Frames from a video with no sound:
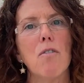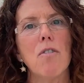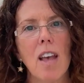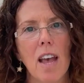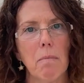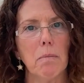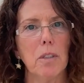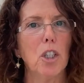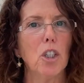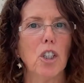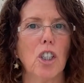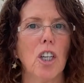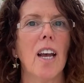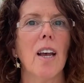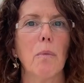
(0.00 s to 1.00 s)
them to
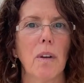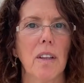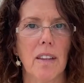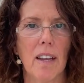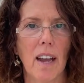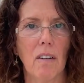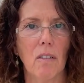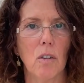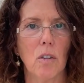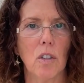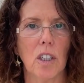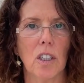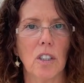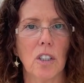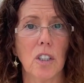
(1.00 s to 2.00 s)
share with their
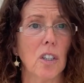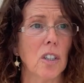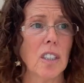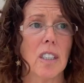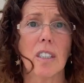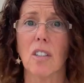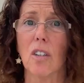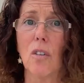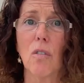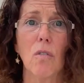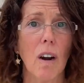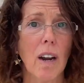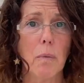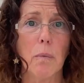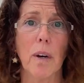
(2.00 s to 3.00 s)
audience too, because it's a
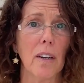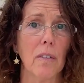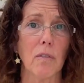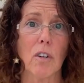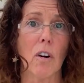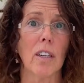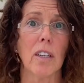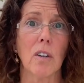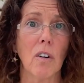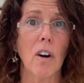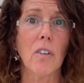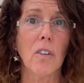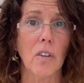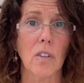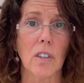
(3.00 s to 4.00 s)
great way of growing your
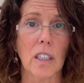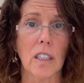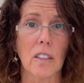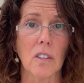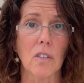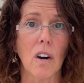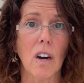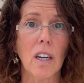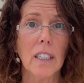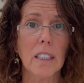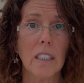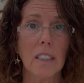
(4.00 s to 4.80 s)
own audience, right?